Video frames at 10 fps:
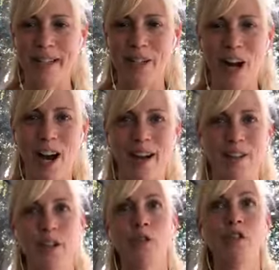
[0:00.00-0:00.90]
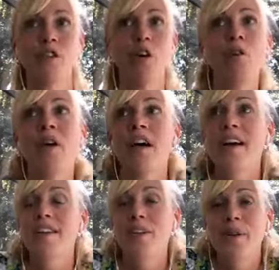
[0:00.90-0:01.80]
dogs. So just go
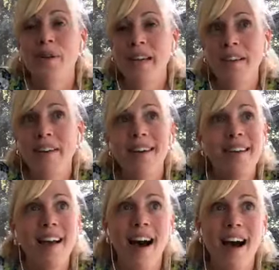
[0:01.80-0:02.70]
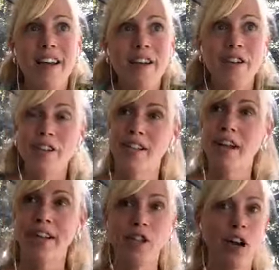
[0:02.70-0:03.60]
to even your
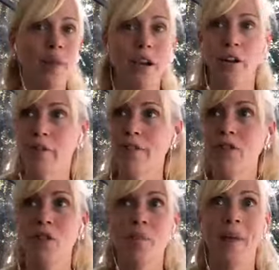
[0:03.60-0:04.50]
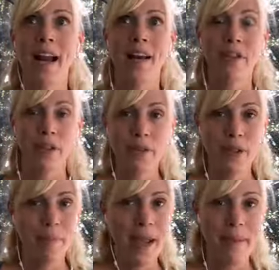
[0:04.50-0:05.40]
Salvation Army or thrift store might have a
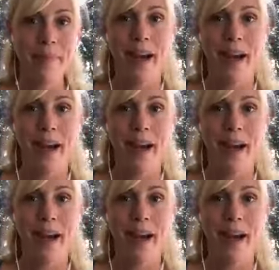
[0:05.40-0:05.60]
used baby